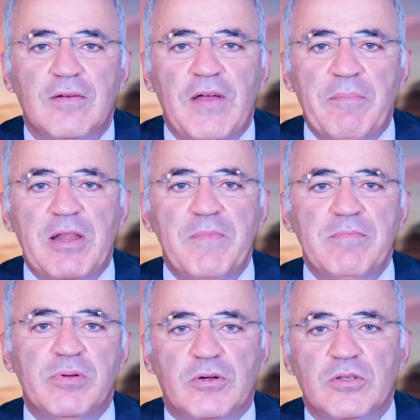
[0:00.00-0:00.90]
Family
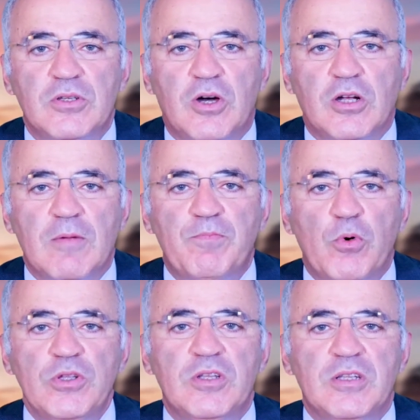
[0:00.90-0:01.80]
members are
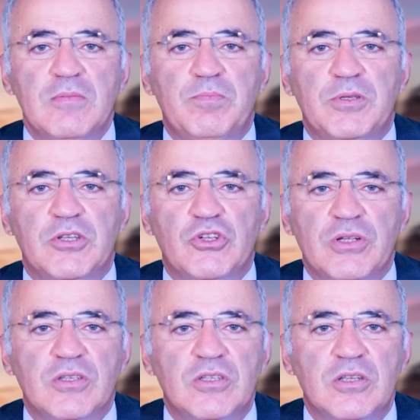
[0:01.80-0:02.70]
appointed in
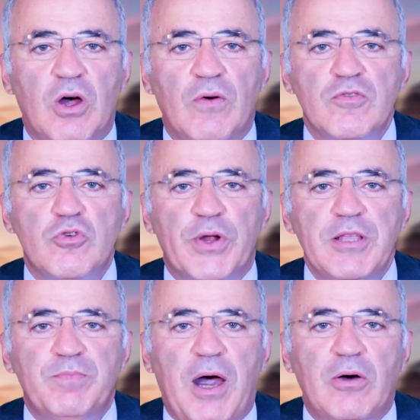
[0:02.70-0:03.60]
positions of
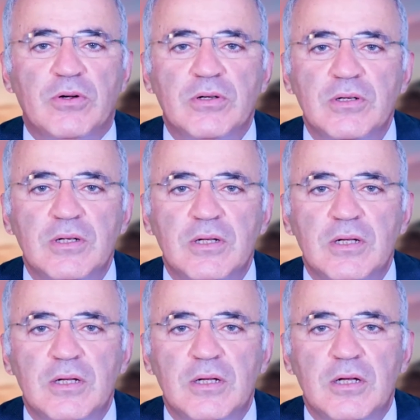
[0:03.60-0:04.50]
great power.
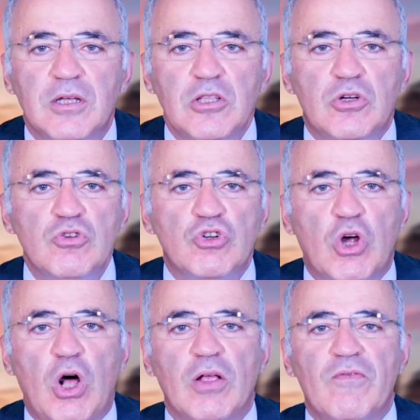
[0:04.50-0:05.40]
in
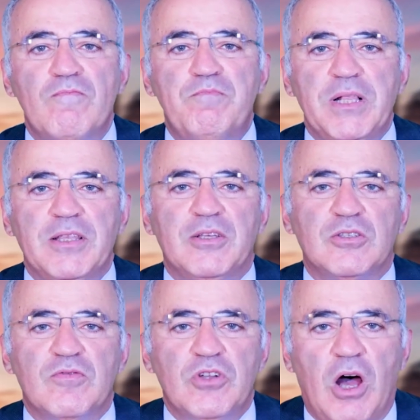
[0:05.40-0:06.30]
control of
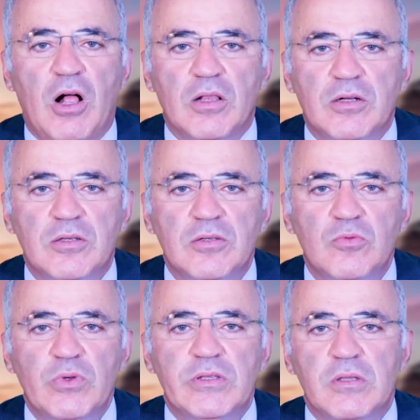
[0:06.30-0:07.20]
billions of dollars
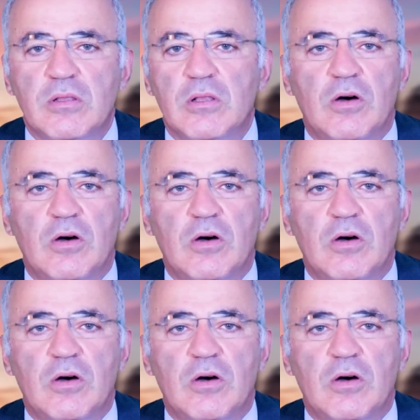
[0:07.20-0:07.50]
with little